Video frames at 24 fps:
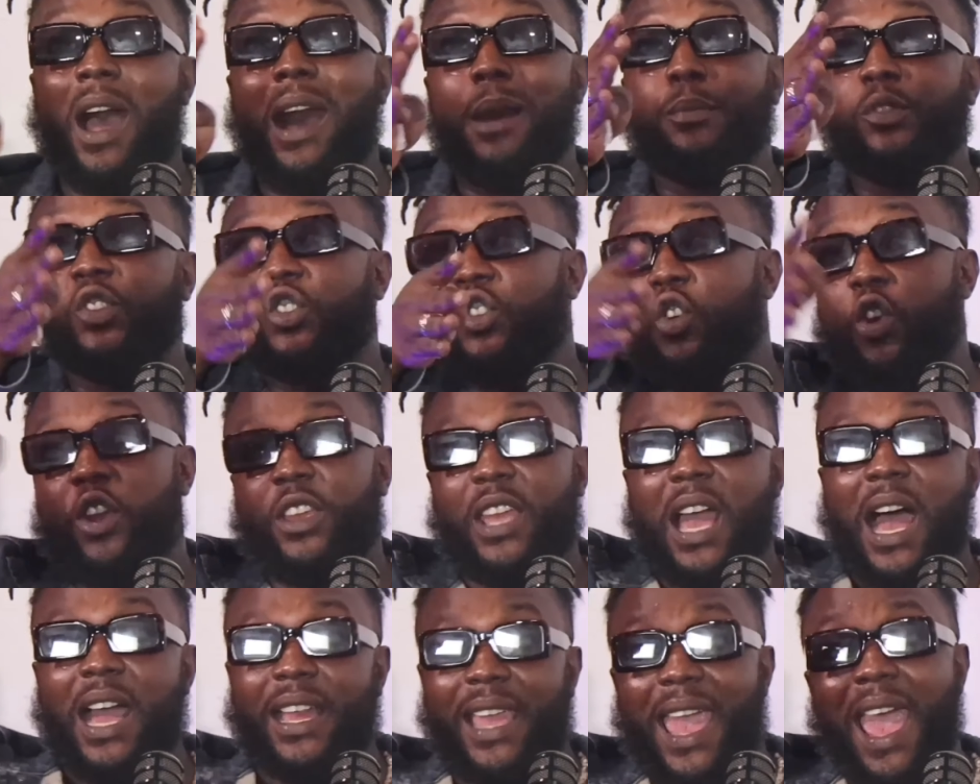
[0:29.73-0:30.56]
I'm sure
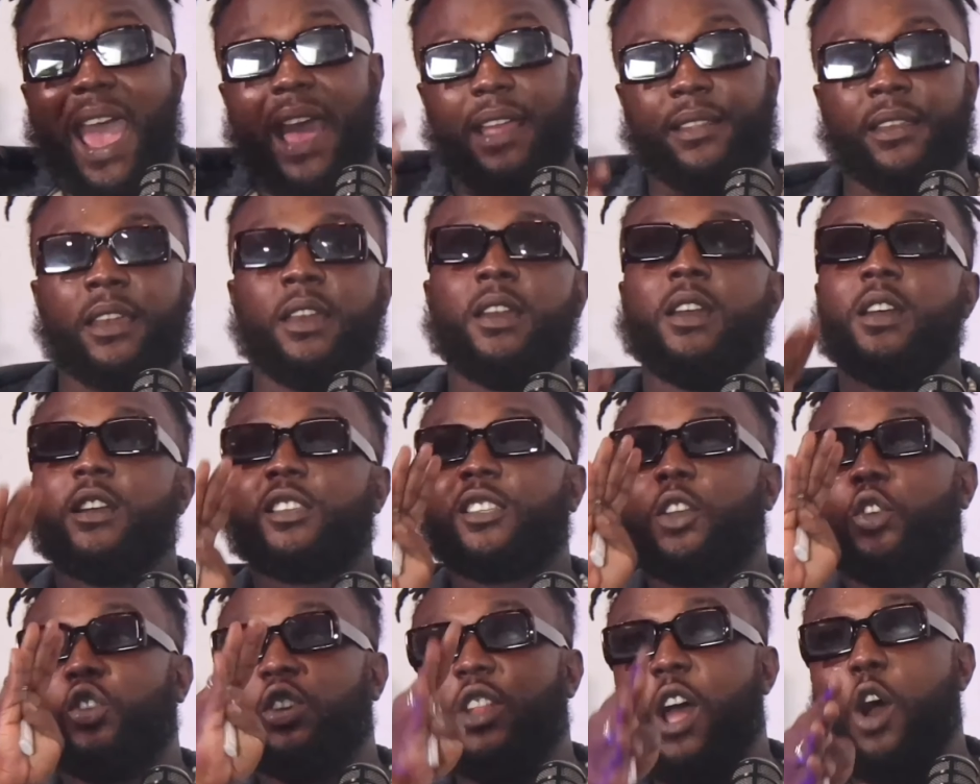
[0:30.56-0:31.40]
y'all got.
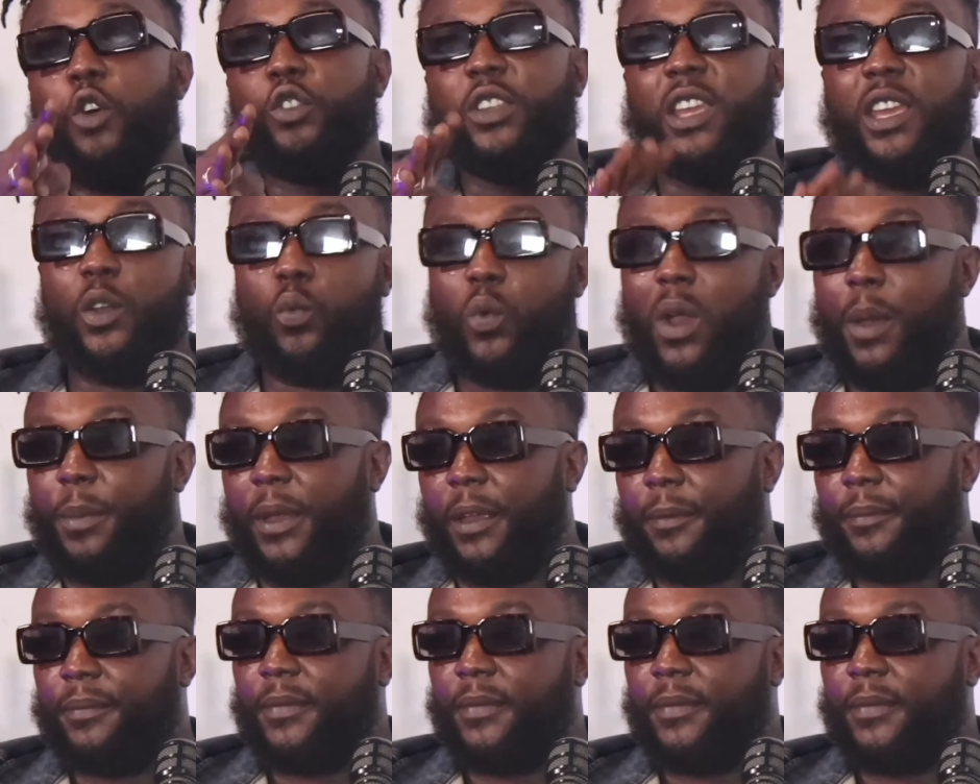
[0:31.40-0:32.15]
So you don't need women.